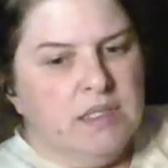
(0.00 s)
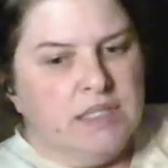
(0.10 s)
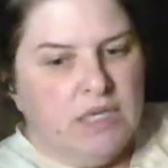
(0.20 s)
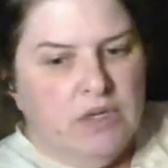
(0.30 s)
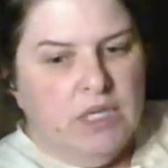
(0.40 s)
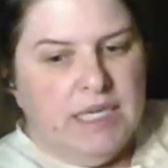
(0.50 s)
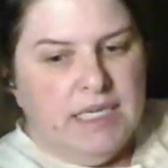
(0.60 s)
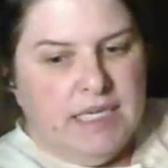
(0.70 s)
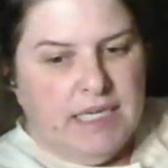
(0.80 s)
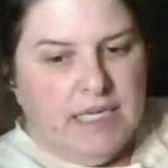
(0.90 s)
Daryl
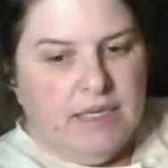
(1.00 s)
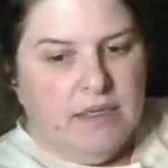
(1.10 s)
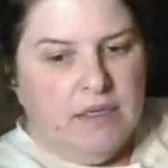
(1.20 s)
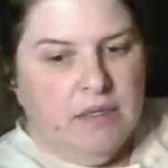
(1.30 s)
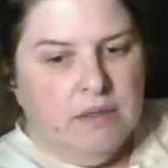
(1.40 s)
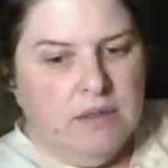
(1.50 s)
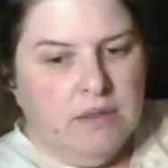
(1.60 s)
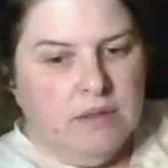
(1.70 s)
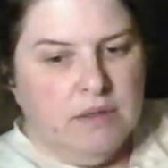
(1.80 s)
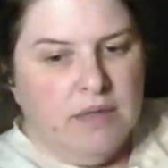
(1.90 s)
and Negan
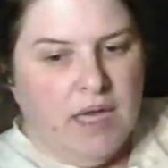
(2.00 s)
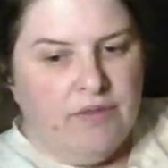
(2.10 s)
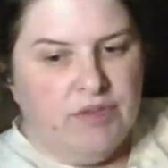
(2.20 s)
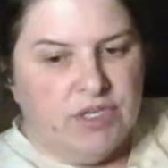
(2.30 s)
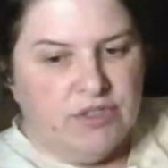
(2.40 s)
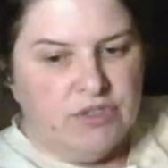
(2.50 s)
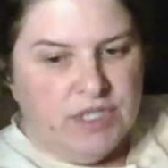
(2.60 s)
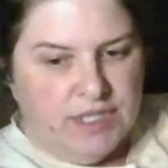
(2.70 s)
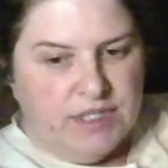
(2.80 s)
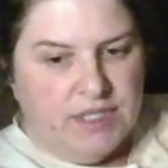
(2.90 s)
have an
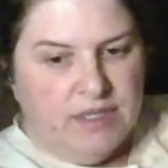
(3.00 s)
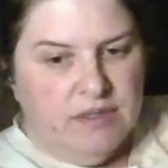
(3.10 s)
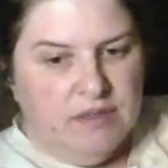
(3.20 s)
understanding.